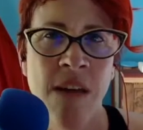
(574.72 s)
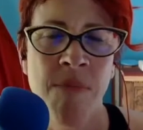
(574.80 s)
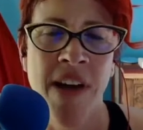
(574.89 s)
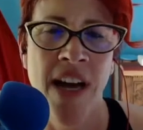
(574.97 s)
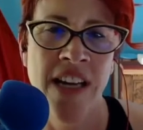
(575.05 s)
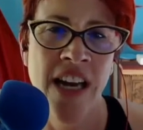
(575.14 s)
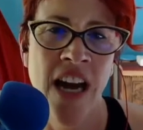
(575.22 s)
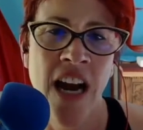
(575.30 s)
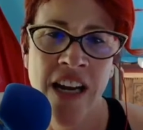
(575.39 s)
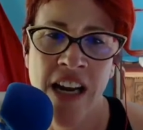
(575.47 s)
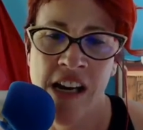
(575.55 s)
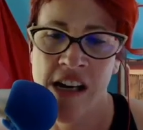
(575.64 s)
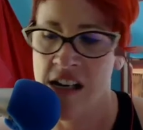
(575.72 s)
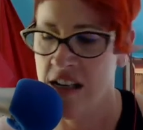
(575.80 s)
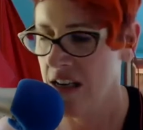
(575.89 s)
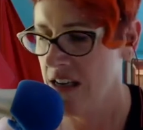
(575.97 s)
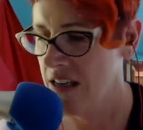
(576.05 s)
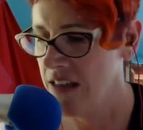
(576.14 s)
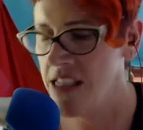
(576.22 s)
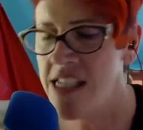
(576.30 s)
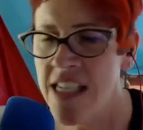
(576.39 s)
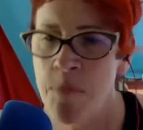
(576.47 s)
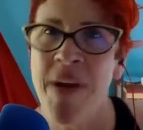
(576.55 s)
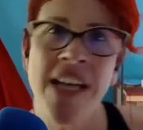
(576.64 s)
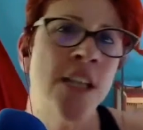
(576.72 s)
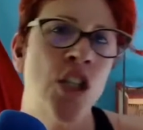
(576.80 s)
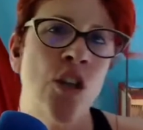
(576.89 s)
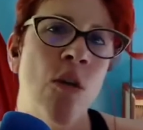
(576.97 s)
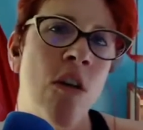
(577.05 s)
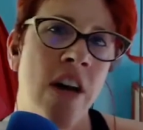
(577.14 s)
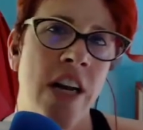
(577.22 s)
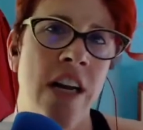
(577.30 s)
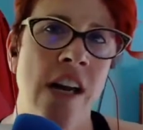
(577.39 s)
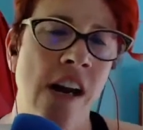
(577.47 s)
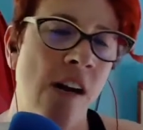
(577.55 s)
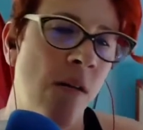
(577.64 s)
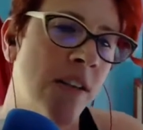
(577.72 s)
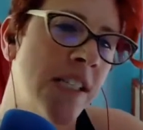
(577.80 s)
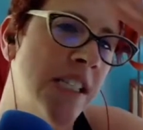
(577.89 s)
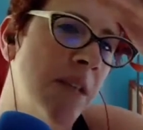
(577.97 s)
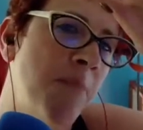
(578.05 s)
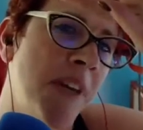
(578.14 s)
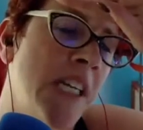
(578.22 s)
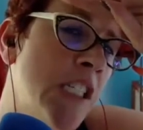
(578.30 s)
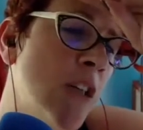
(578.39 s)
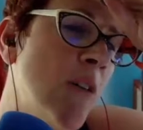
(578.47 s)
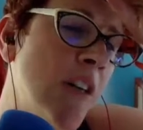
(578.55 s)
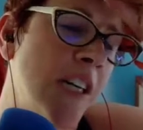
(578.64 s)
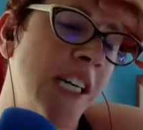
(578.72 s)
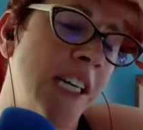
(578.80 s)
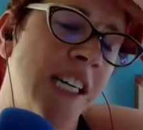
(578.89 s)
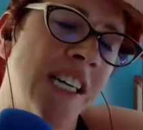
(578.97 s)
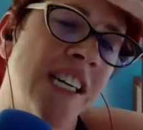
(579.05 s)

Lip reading: getting you on here. This is a big story, you know. This is a big story.